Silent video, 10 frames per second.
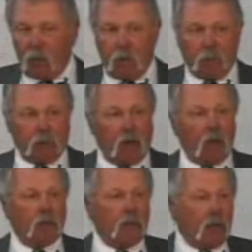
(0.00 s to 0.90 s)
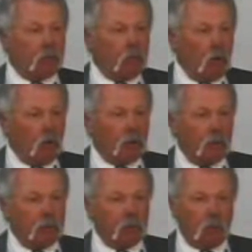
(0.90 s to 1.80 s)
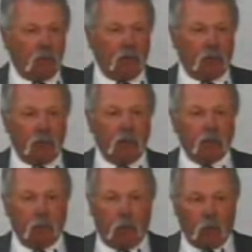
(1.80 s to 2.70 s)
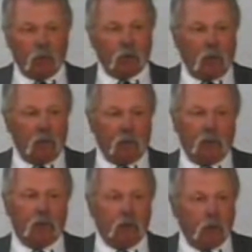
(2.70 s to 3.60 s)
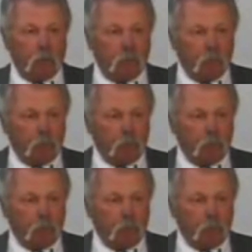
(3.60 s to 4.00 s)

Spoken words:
I remember talking to Admiral Moore. He was one of our greatest supporters on this issue.